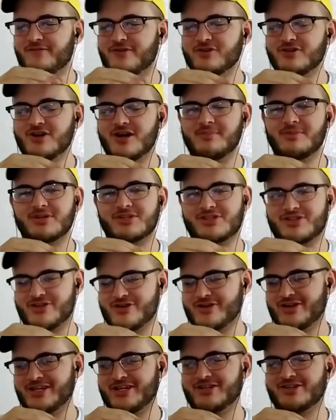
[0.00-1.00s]
you're almost
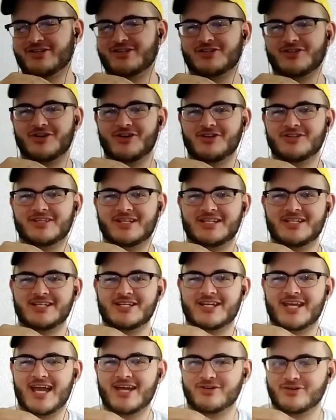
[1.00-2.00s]
30 years old and you
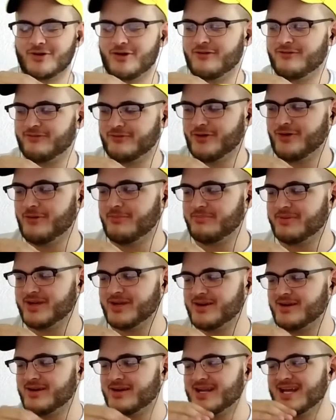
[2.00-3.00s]
can't grow a full
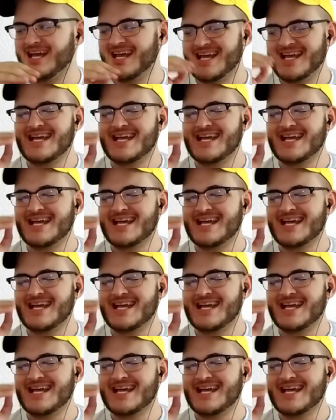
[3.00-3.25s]
beard,